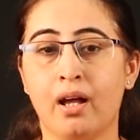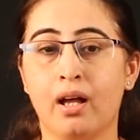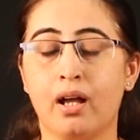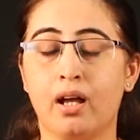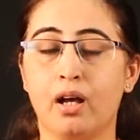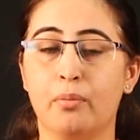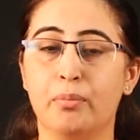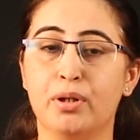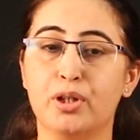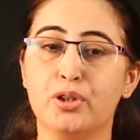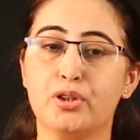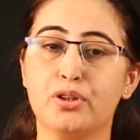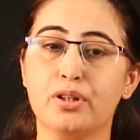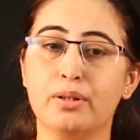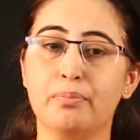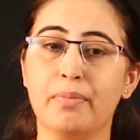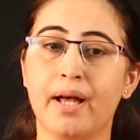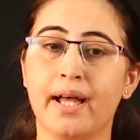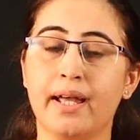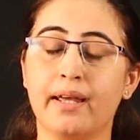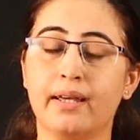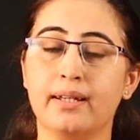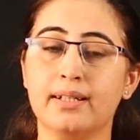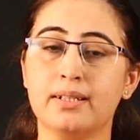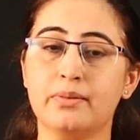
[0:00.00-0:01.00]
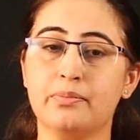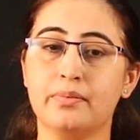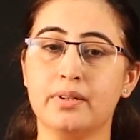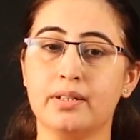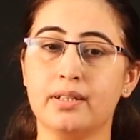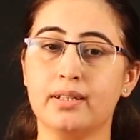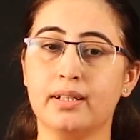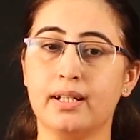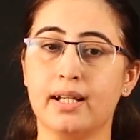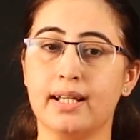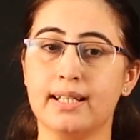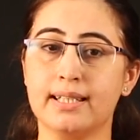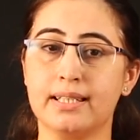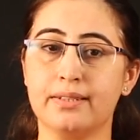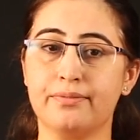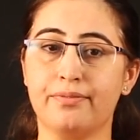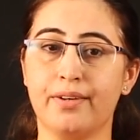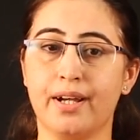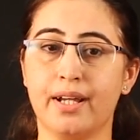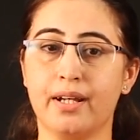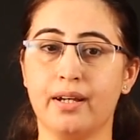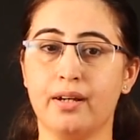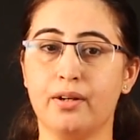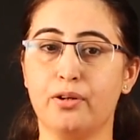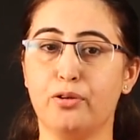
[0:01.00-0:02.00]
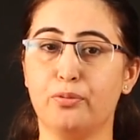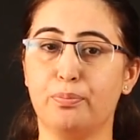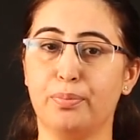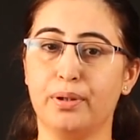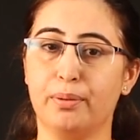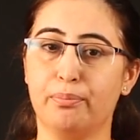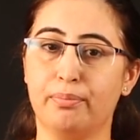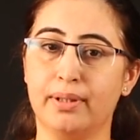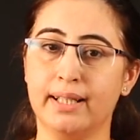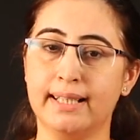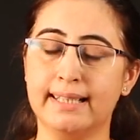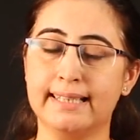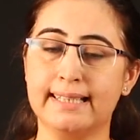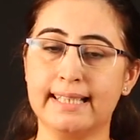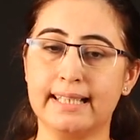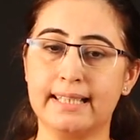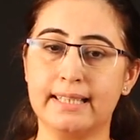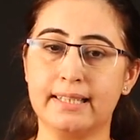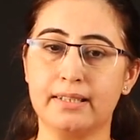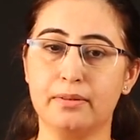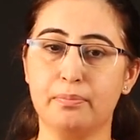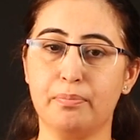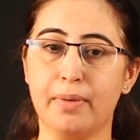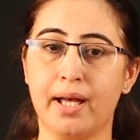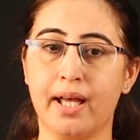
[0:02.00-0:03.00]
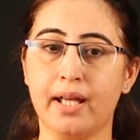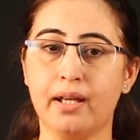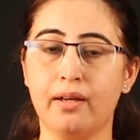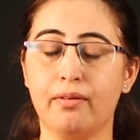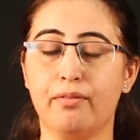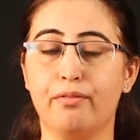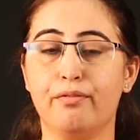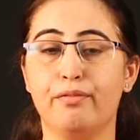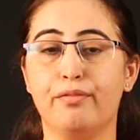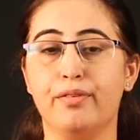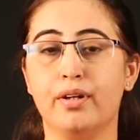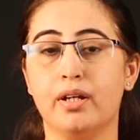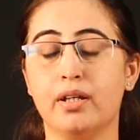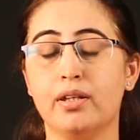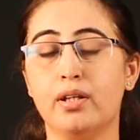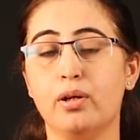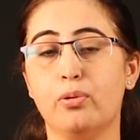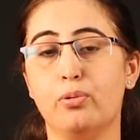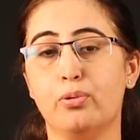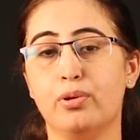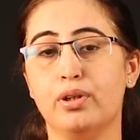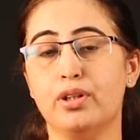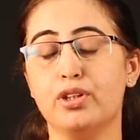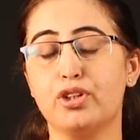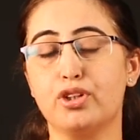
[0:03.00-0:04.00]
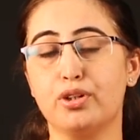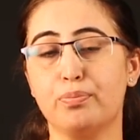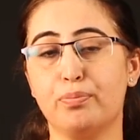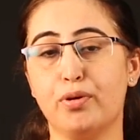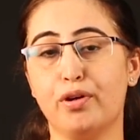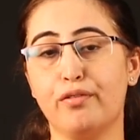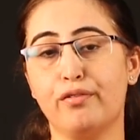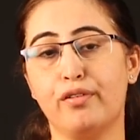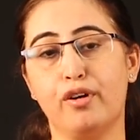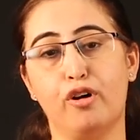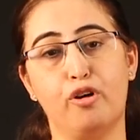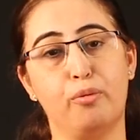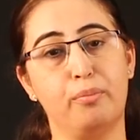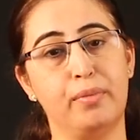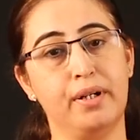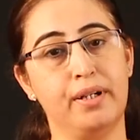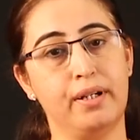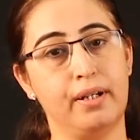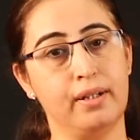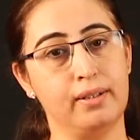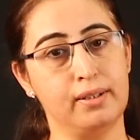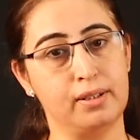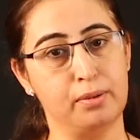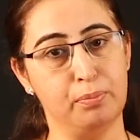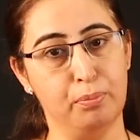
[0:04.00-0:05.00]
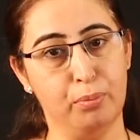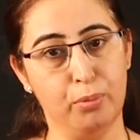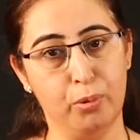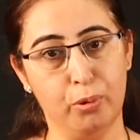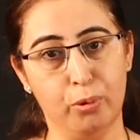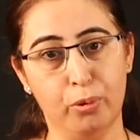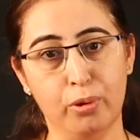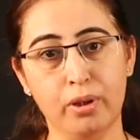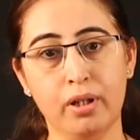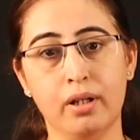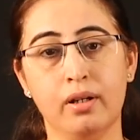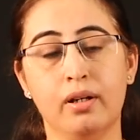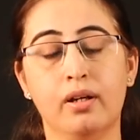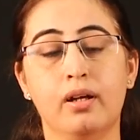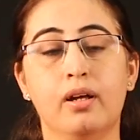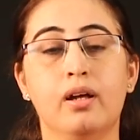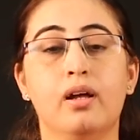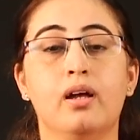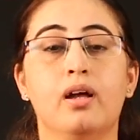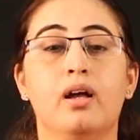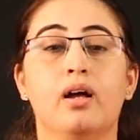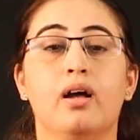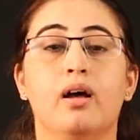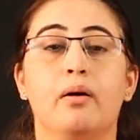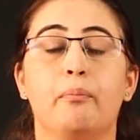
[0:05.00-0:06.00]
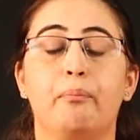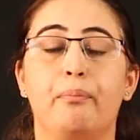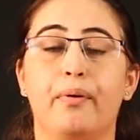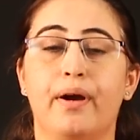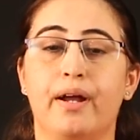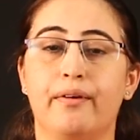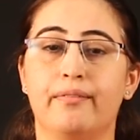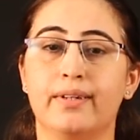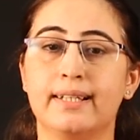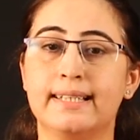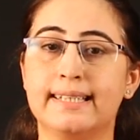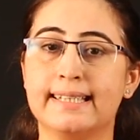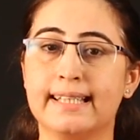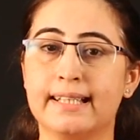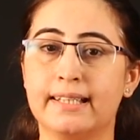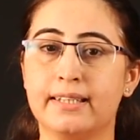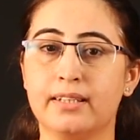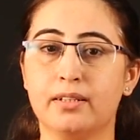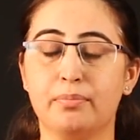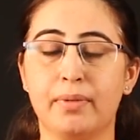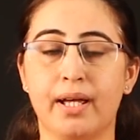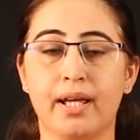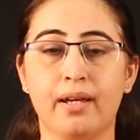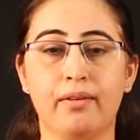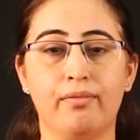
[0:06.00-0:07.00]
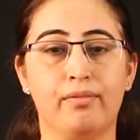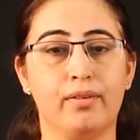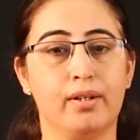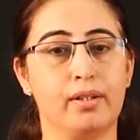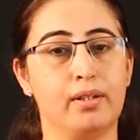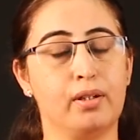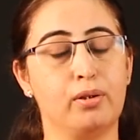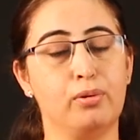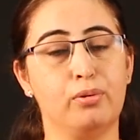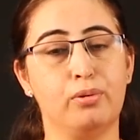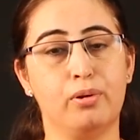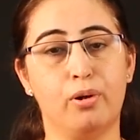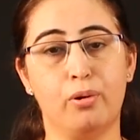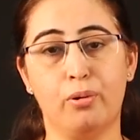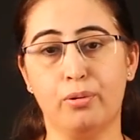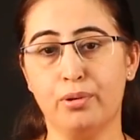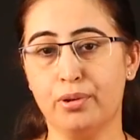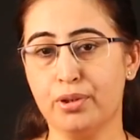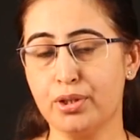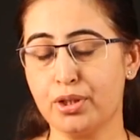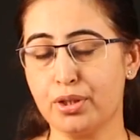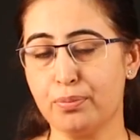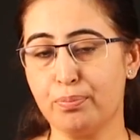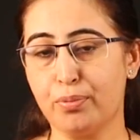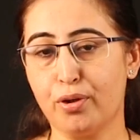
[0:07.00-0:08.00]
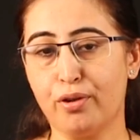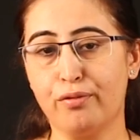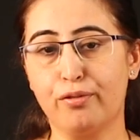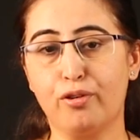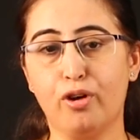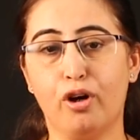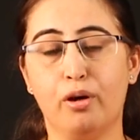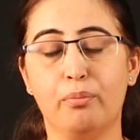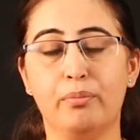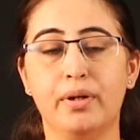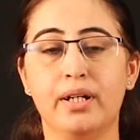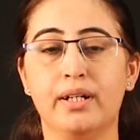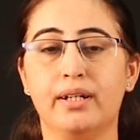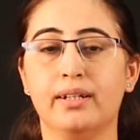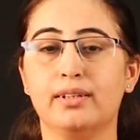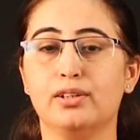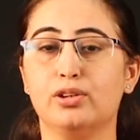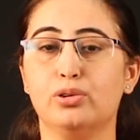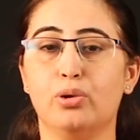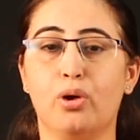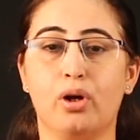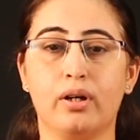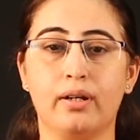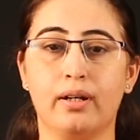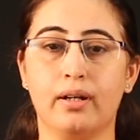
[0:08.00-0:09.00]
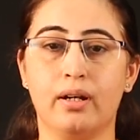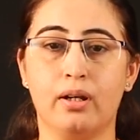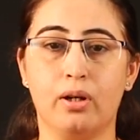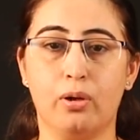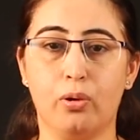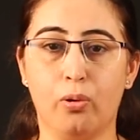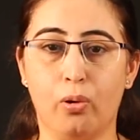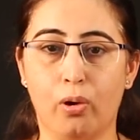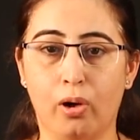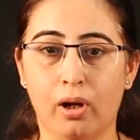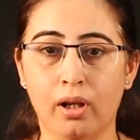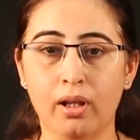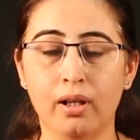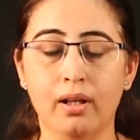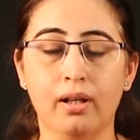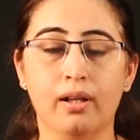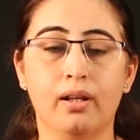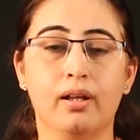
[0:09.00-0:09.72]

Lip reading: Commercial bank is further classified into public sector bank, where the ownership of government is more, private sector bank, where the ownership of government is not at all,